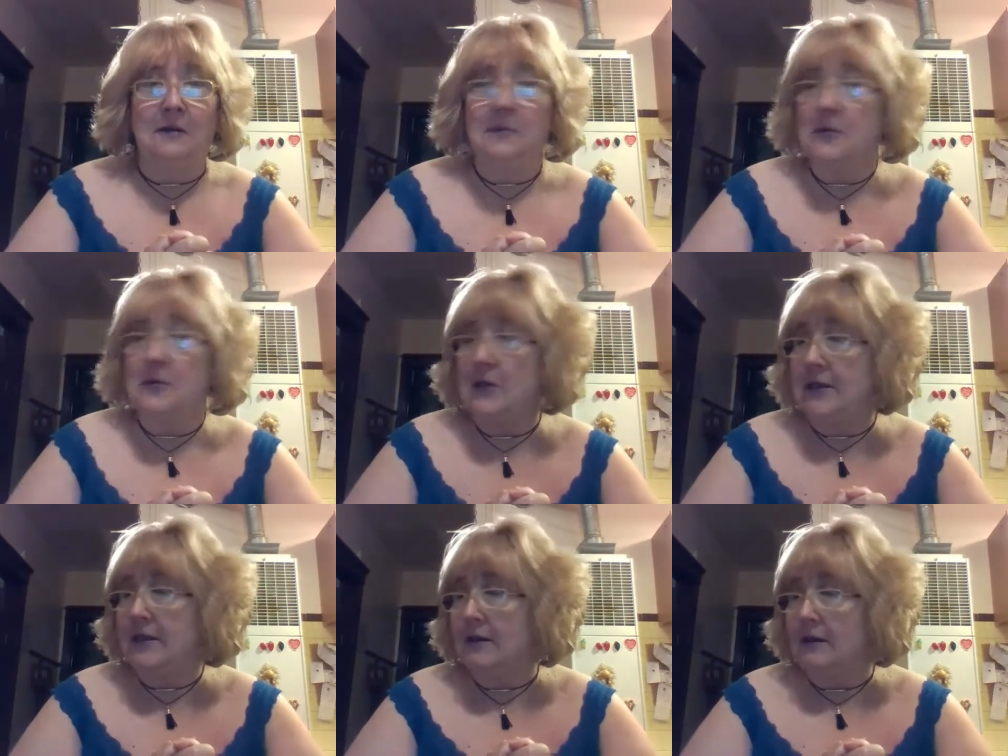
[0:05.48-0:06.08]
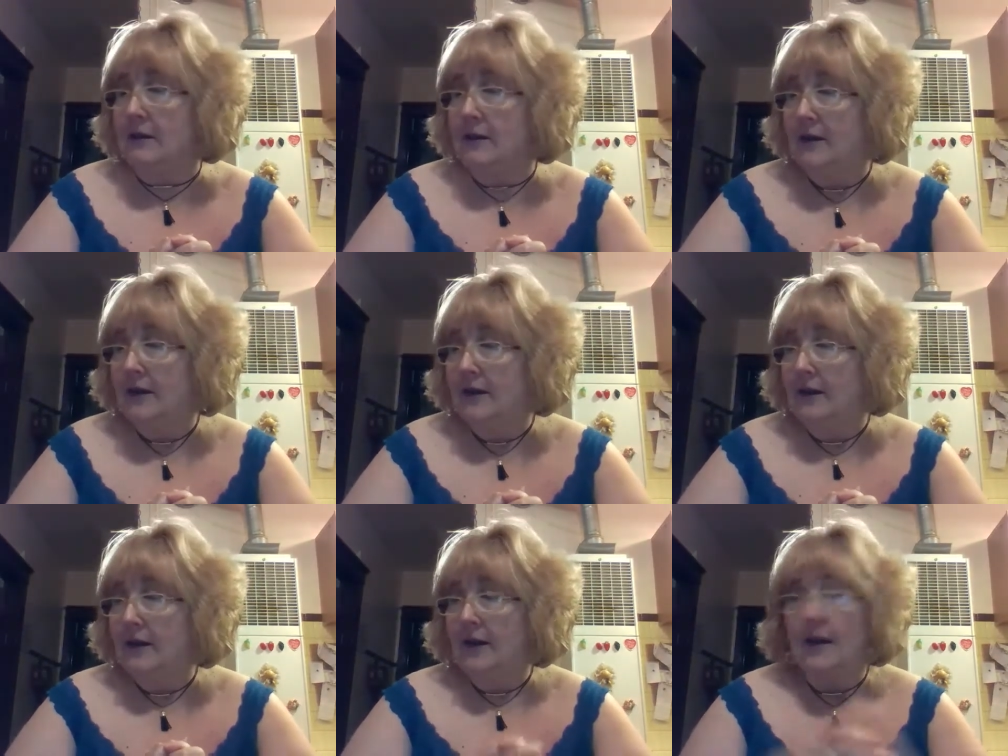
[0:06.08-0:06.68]
Tweets here.
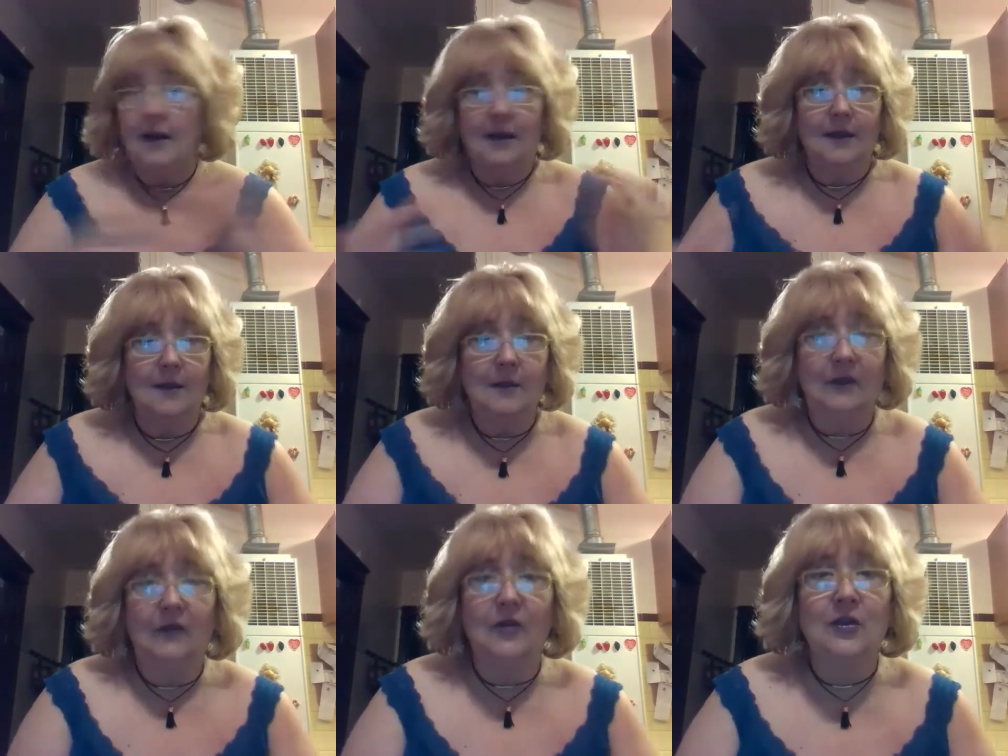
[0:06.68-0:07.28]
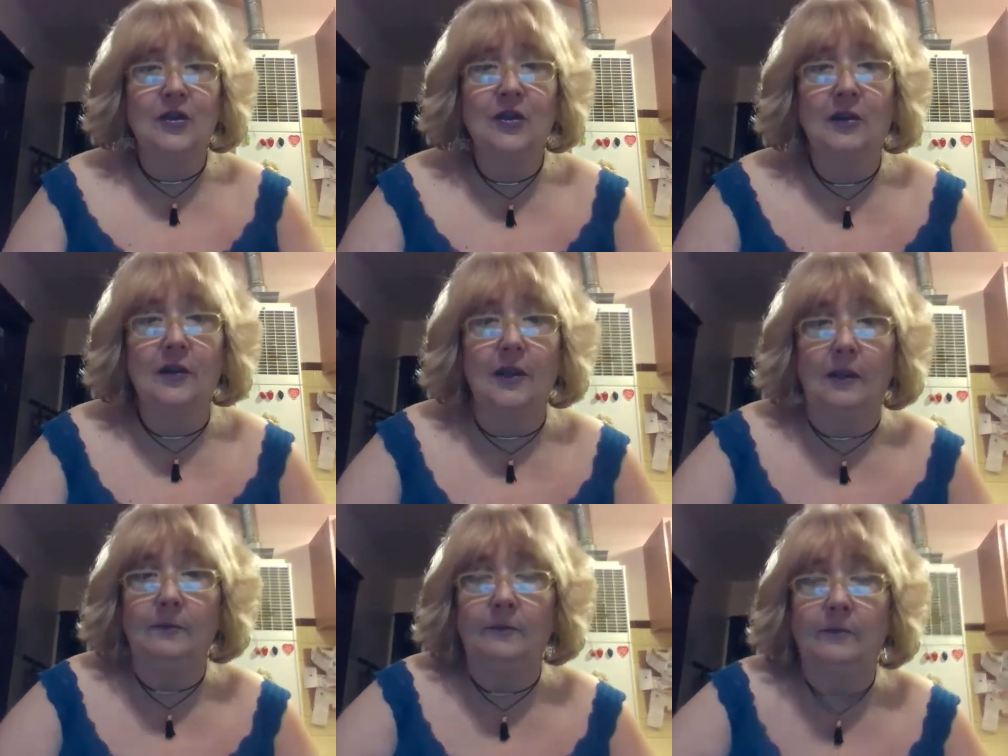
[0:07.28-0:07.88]
Let me first show
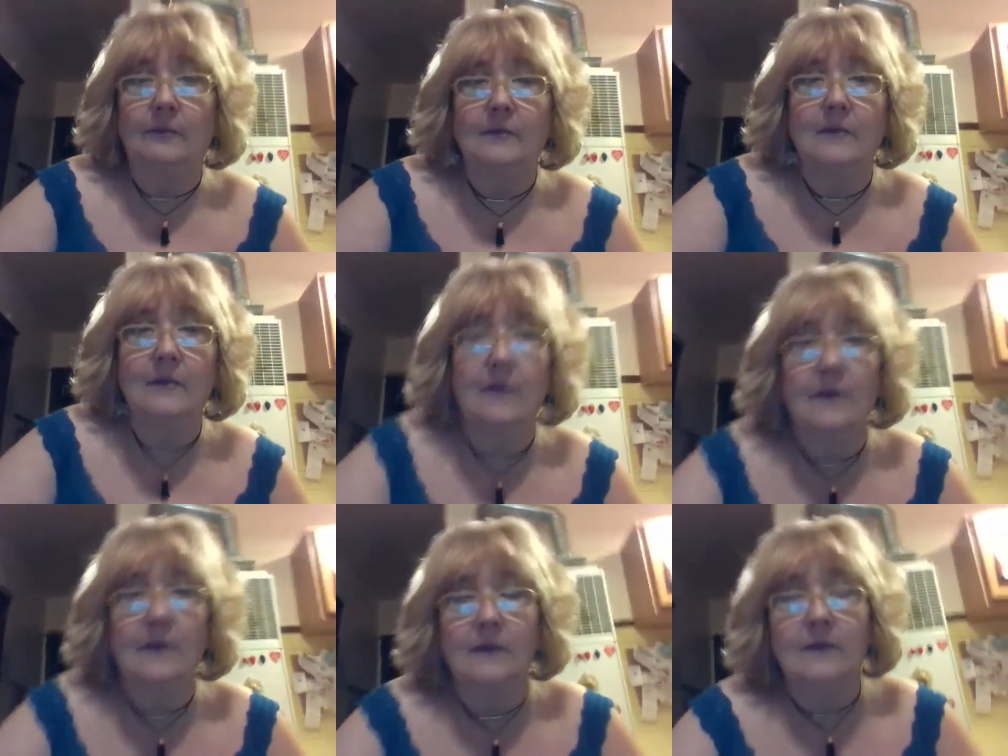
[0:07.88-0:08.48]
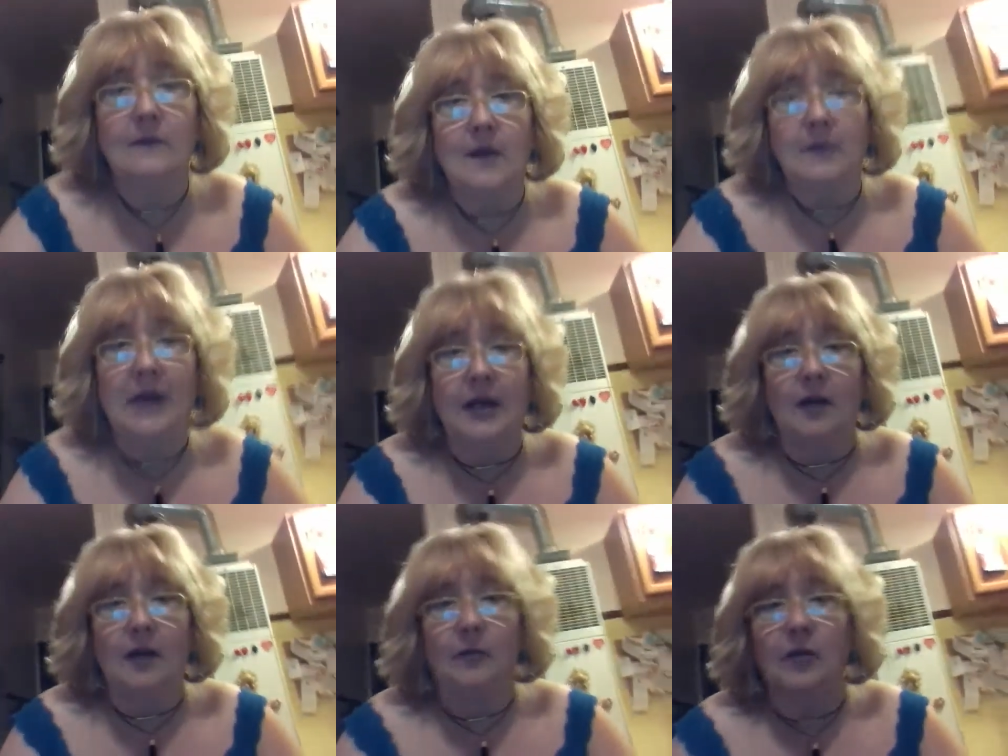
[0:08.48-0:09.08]
you my
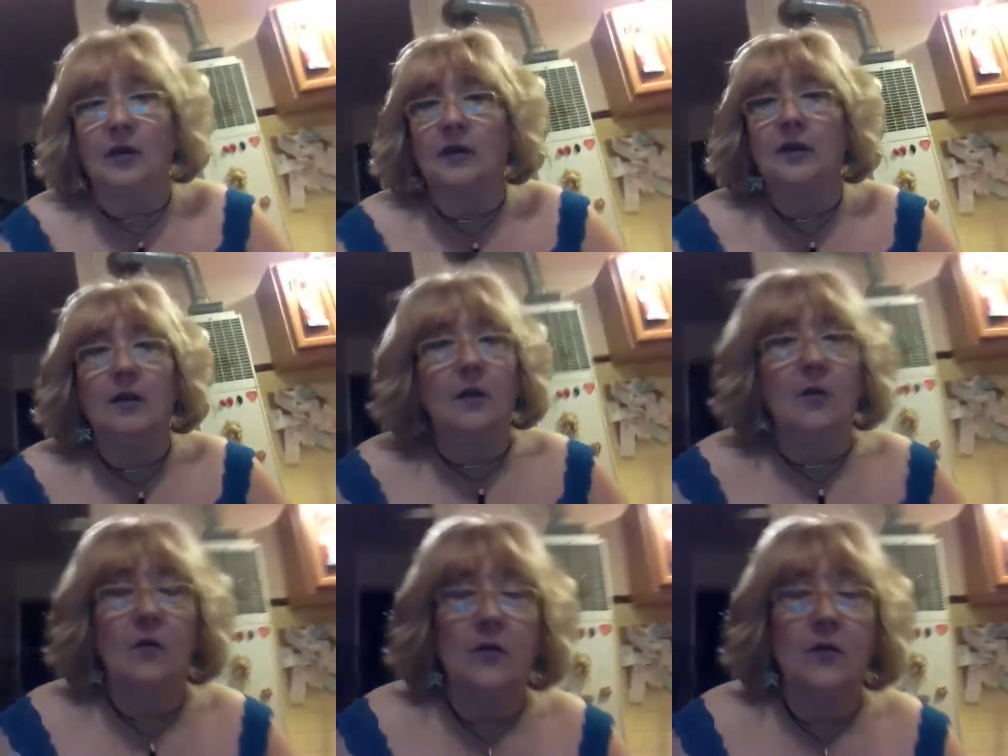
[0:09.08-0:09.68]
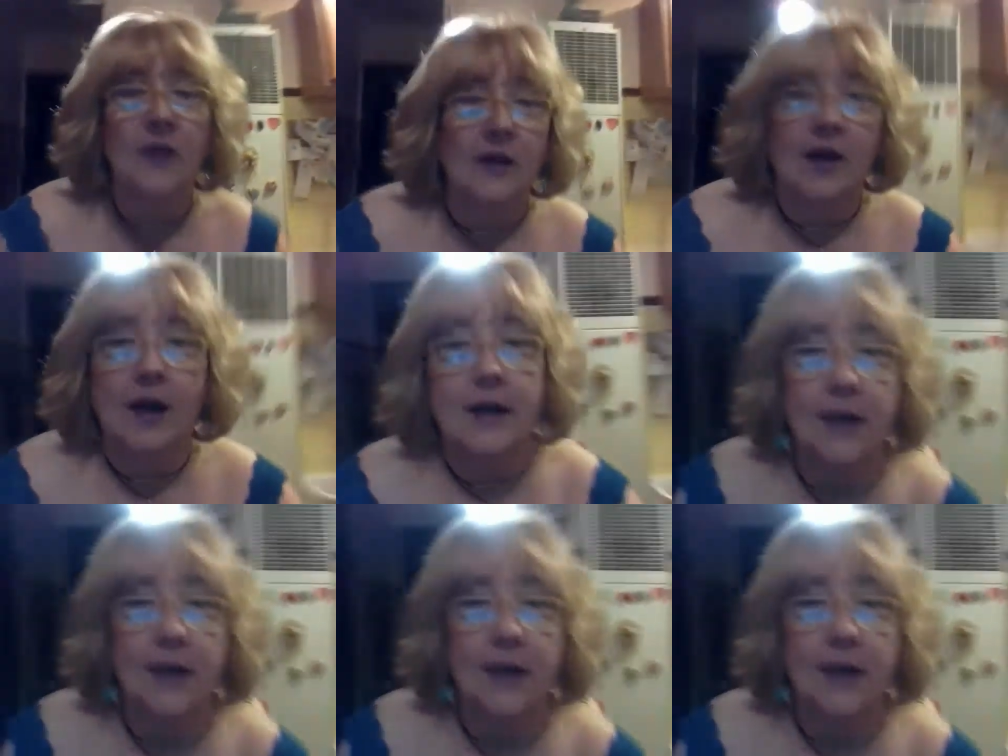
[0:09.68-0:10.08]
makeup look. You know, the lighting,